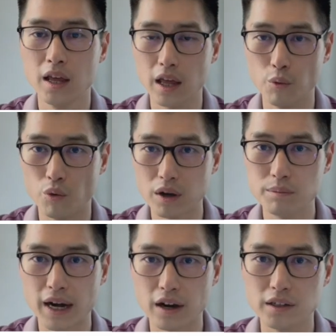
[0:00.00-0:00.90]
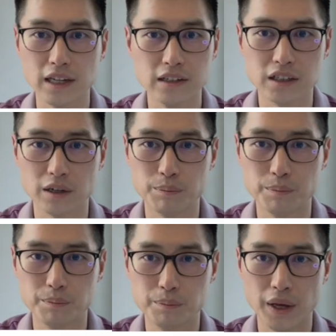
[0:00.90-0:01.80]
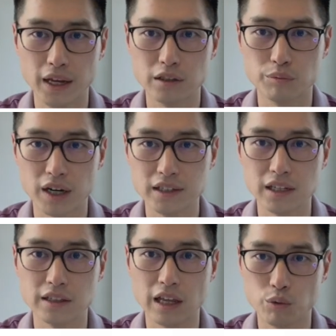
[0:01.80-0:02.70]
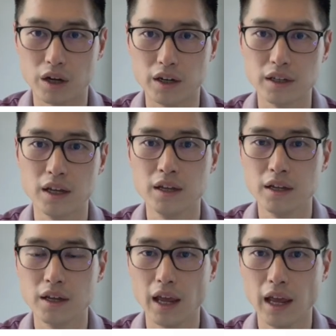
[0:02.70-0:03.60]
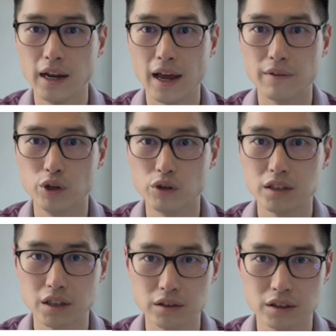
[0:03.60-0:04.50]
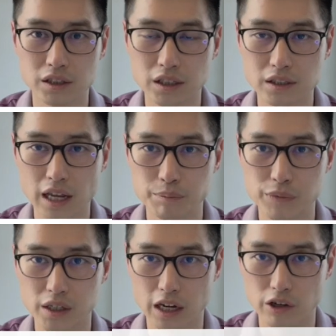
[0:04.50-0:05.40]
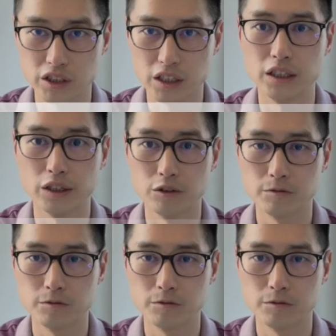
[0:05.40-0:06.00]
one buyer that's gonna pay the price that they want and have no contingencies and be a guaranteed deal.